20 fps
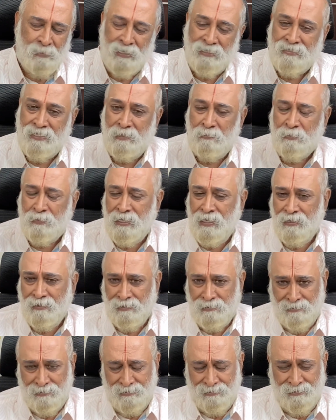
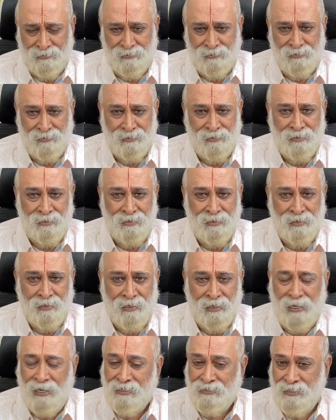Preceptor,
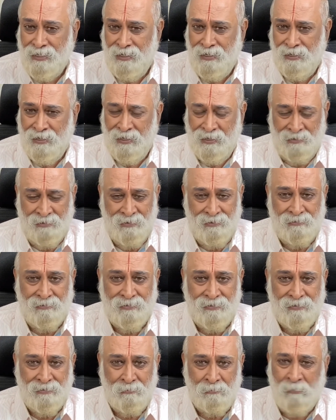Acharya,
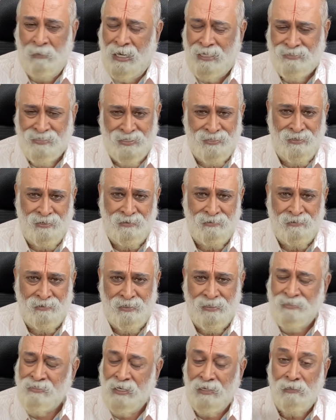
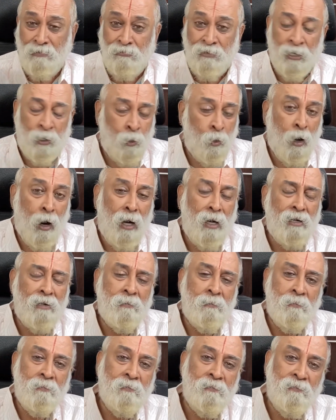master is a living
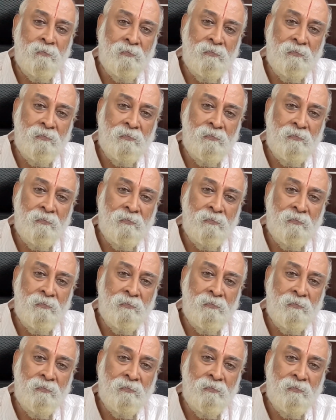god.